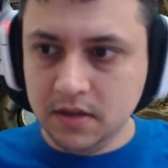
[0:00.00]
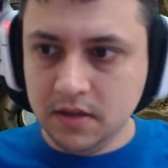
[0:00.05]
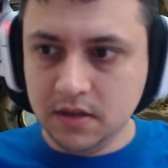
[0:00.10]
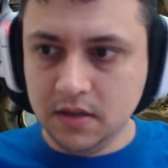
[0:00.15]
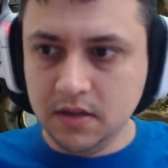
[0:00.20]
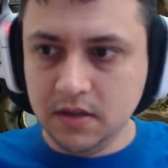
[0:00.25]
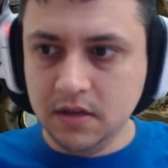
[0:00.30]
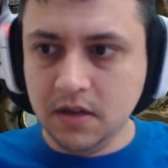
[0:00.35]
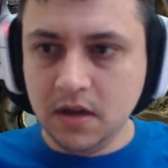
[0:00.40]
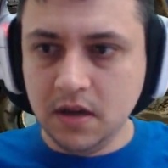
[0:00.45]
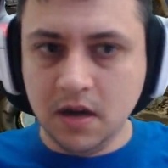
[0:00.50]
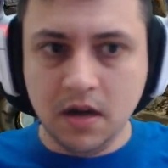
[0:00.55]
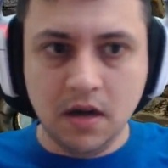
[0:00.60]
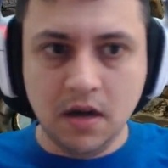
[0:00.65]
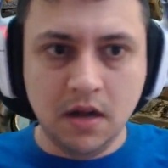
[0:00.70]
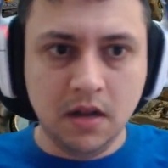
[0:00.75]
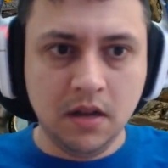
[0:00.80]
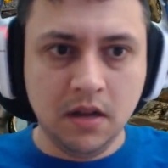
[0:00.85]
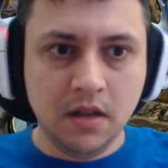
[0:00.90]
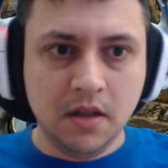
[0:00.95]
Kill
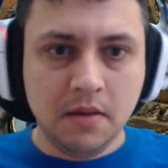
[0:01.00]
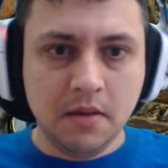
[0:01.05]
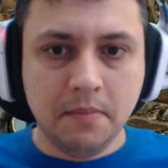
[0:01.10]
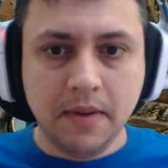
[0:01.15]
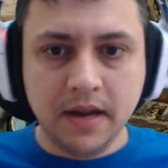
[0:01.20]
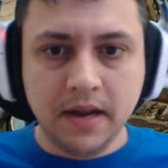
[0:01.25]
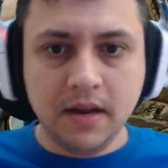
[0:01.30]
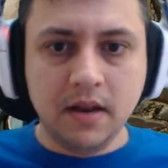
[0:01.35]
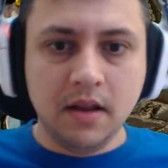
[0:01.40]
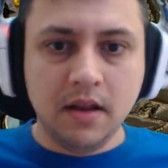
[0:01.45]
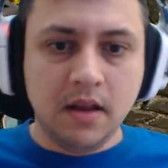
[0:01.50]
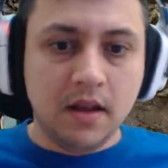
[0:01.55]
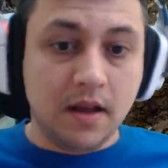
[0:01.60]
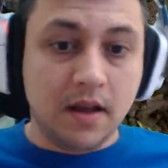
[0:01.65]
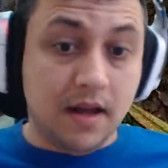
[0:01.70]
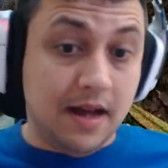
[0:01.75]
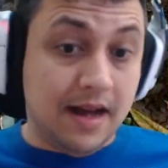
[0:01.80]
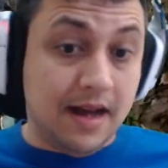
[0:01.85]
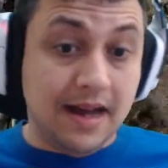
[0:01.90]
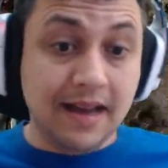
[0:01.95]
all. But
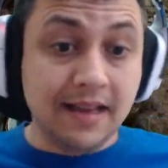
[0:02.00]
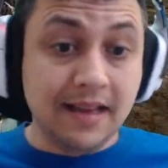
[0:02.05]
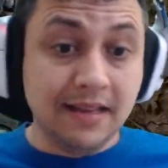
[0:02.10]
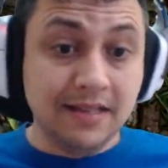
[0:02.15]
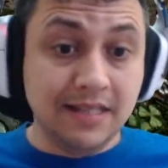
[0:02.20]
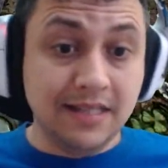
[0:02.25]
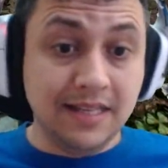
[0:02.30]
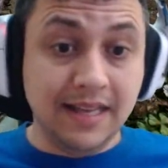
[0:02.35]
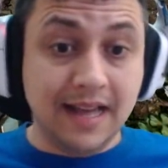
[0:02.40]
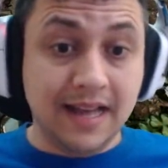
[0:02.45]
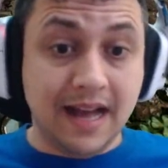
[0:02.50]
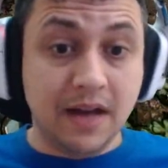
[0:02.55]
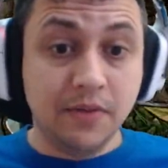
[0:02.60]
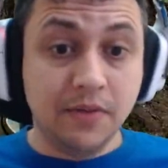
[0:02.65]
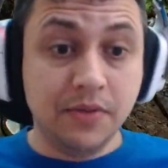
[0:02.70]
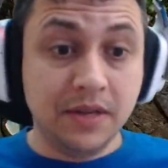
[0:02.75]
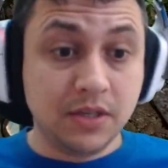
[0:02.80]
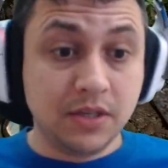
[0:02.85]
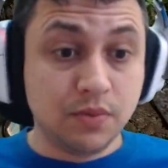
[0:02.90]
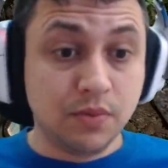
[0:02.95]
I can see how
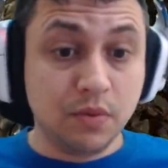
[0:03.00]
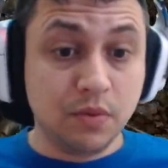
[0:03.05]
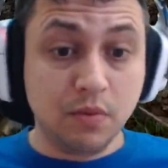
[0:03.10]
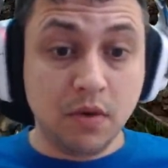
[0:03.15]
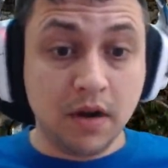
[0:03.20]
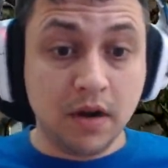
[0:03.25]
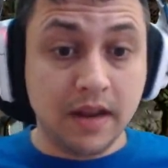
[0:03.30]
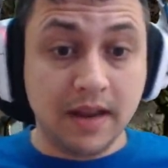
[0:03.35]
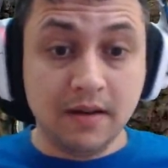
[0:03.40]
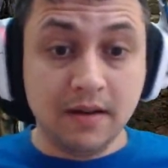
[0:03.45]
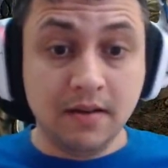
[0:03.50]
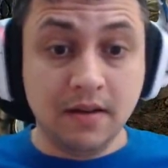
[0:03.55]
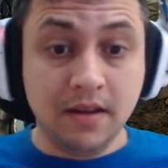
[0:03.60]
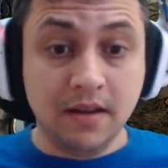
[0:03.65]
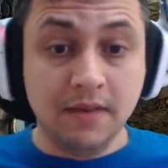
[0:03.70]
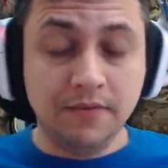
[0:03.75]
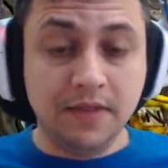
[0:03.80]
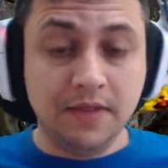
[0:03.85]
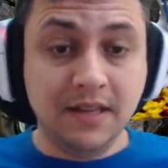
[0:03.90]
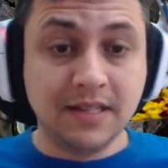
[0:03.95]
this would work. And
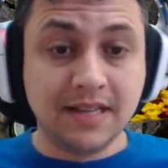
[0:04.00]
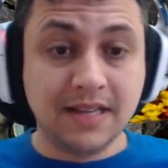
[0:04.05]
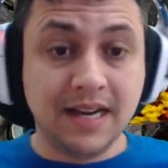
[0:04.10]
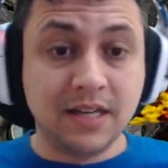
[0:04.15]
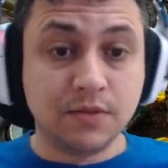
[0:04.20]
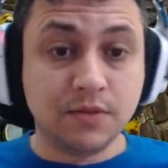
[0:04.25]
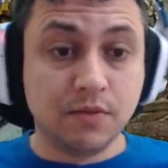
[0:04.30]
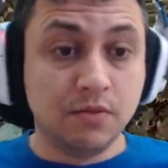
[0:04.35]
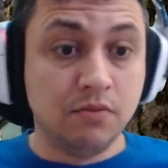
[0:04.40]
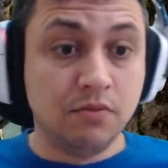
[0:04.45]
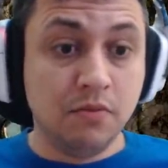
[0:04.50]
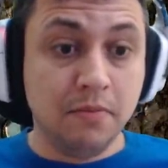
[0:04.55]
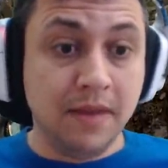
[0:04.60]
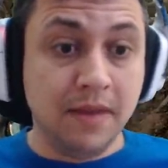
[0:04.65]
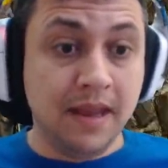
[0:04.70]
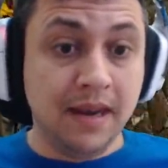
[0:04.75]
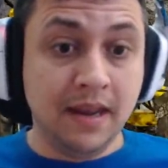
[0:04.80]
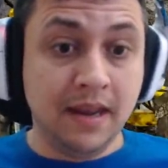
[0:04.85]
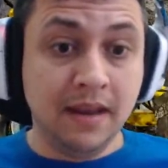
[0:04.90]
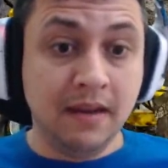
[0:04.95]
if these guys were
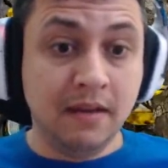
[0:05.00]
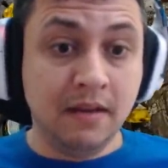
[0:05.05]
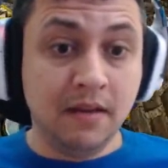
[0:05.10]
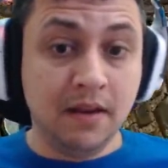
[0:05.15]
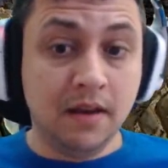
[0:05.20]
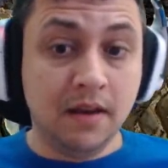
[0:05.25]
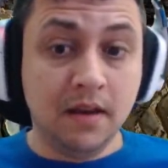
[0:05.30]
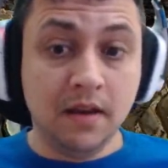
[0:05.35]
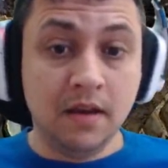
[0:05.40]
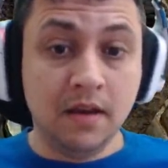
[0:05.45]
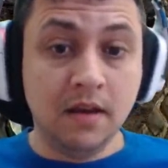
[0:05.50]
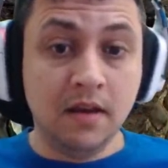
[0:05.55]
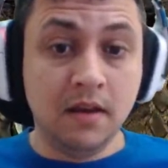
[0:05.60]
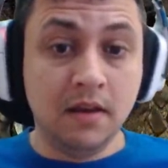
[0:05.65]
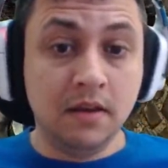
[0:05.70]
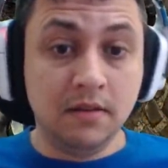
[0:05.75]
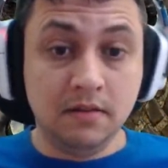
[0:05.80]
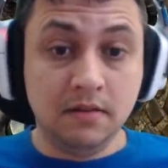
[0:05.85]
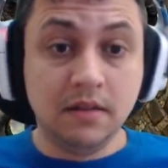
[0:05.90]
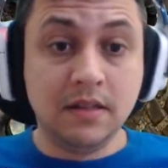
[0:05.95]
remaining,
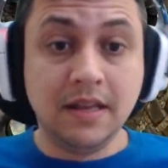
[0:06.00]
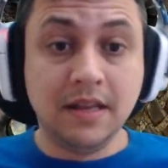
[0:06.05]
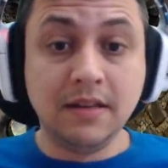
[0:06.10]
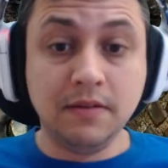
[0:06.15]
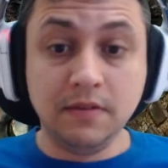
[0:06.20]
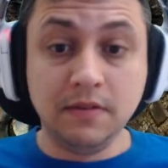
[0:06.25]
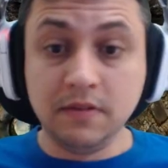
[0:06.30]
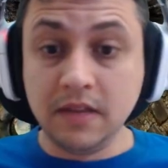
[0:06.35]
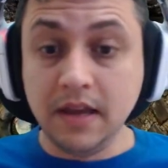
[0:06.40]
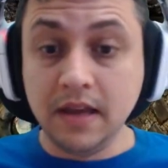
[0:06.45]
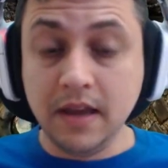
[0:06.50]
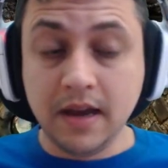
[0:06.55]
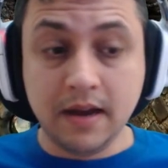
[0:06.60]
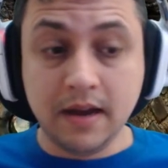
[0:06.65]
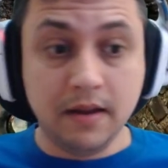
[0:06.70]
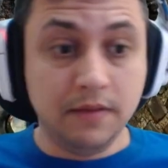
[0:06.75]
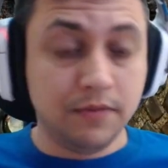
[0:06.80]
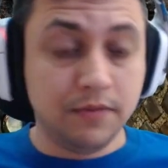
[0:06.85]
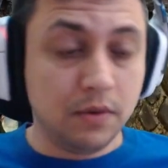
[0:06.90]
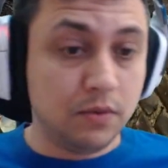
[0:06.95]
if
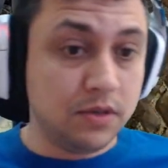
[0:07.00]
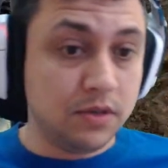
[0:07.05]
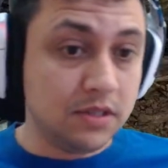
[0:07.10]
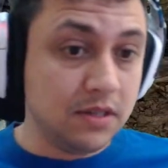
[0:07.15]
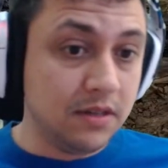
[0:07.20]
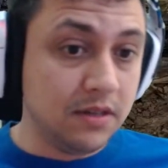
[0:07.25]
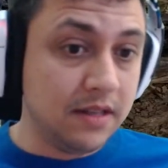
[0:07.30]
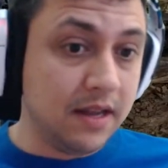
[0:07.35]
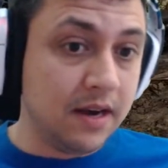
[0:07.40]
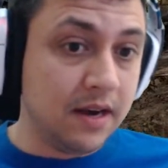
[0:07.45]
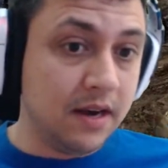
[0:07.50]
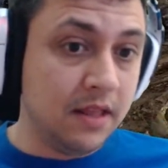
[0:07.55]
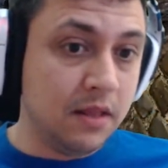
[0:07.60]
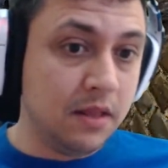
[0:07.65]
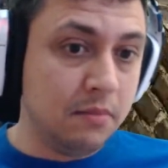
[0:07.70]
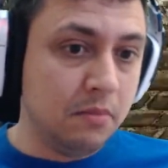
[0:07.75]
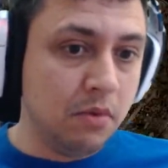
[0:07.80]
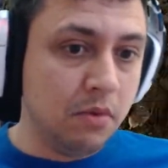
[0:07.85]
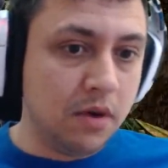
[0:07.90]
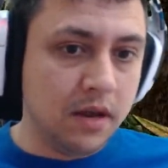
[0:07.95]
they were still there in
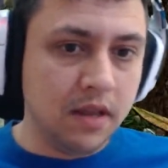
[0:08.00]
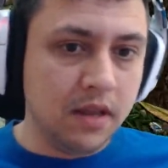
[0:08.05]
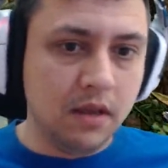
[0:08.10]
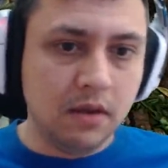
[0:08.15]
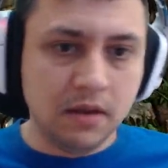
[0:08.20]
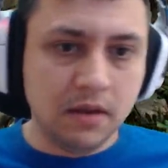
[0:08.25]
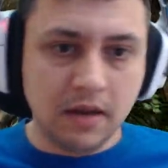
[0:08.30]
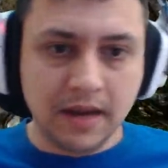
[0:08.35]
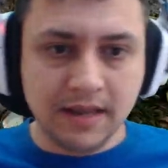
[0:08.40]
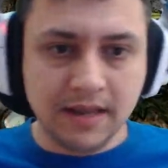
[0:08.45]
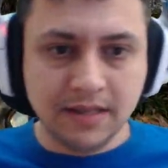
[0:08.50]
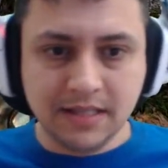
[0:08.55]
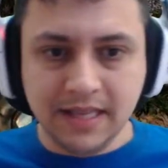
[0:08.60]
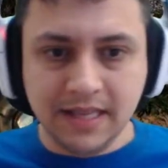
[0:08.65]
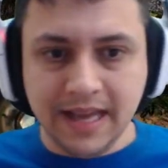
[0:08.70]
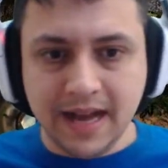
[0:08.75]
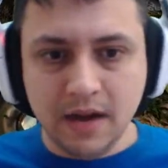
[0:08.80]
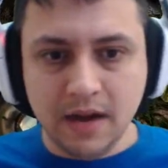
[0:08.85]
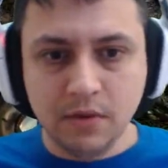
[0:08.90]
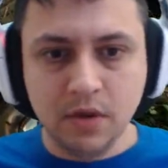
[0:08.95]
the morning, I can
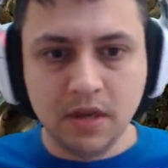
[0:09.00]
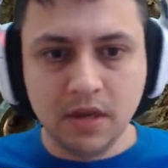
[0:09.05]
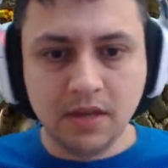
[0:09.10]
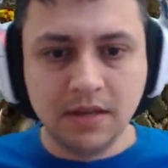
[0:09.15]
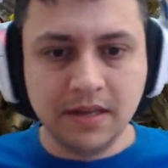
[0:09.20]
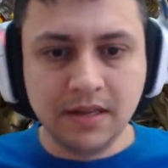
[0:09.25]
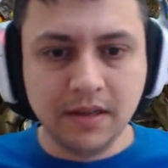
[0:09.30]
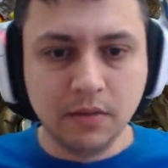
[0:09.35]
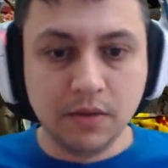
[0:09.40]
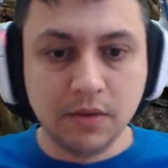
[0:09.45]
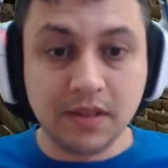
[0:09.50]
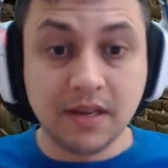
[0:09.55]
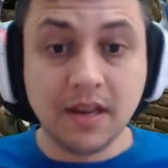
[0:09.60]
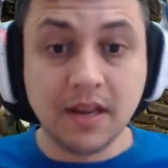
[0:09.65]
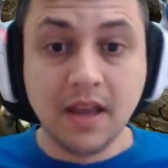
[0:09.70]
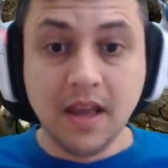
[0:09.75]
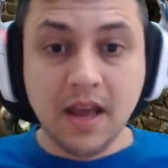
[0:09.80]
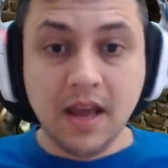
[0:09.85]
see how you can deal with it.